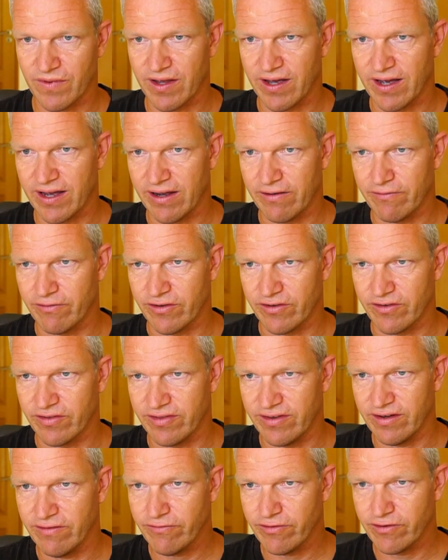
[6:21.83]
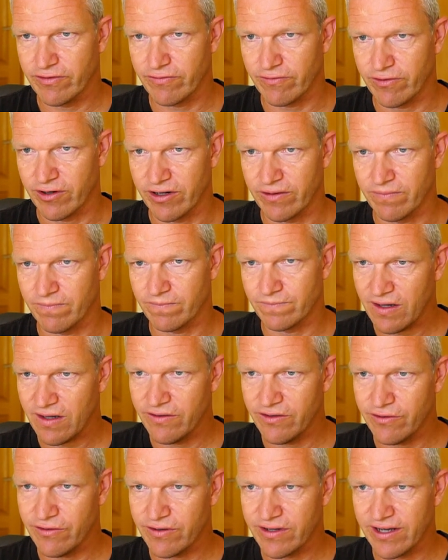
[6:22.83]
I have a different one.
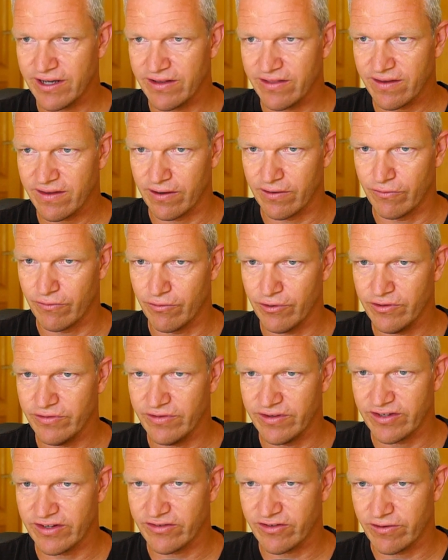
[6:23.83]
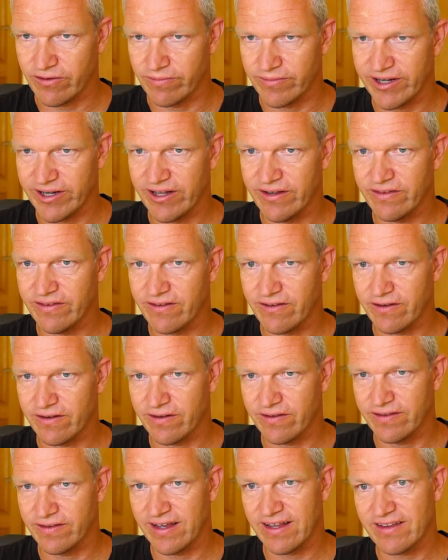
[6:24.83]
You can run this command.
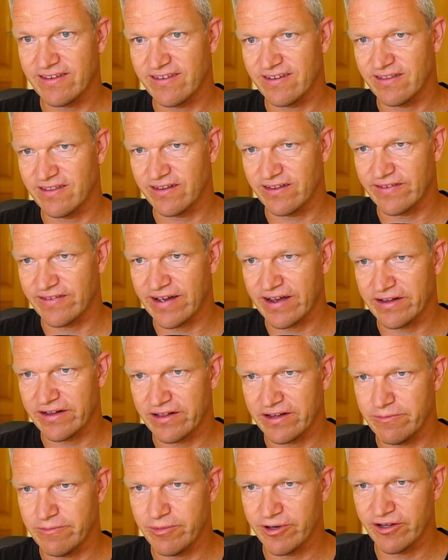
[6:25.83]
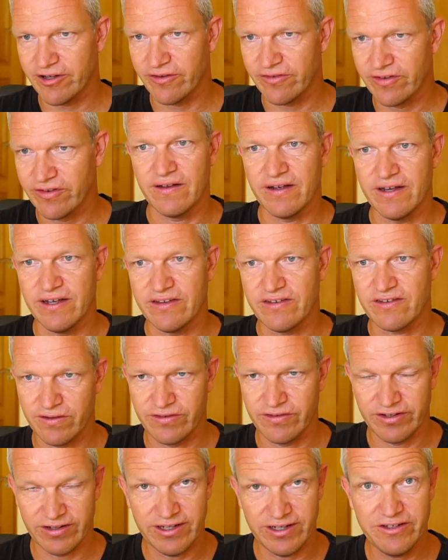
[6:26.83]
That's in the nightly build. It's a
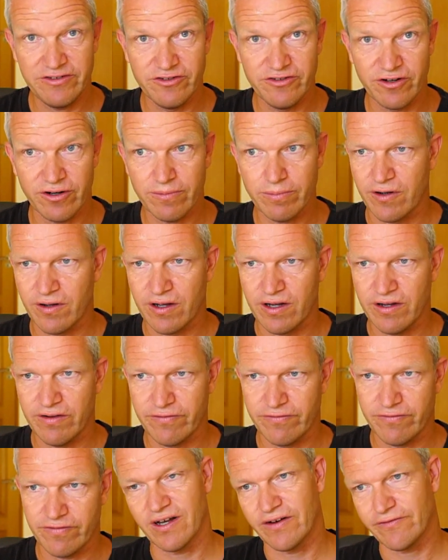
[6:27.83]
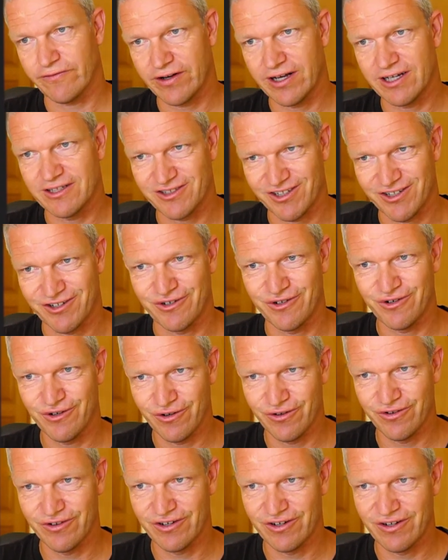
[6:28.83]
delete job if files are
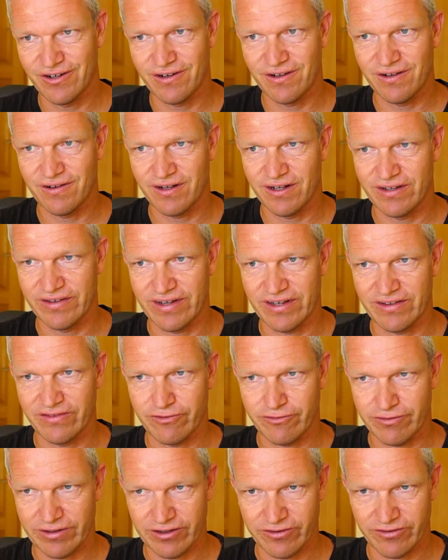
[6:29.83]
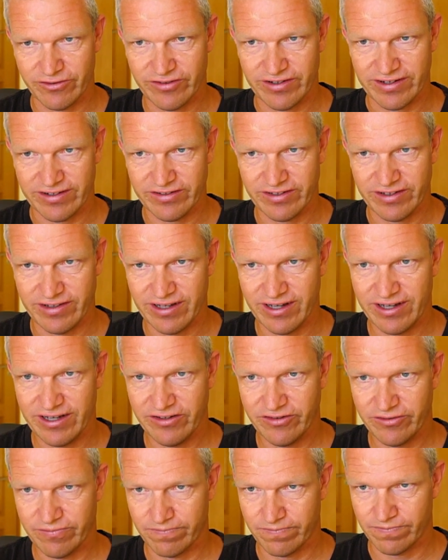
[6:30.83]
older than 360
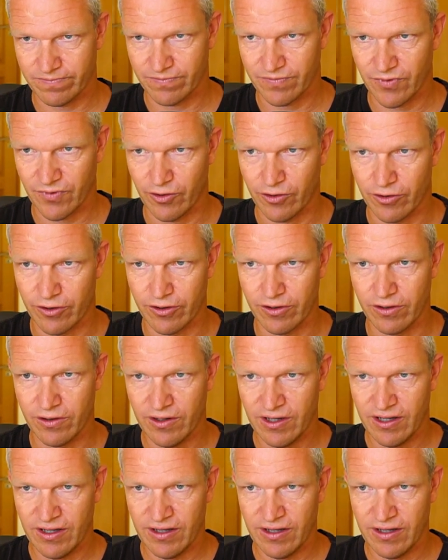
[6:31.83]
days, or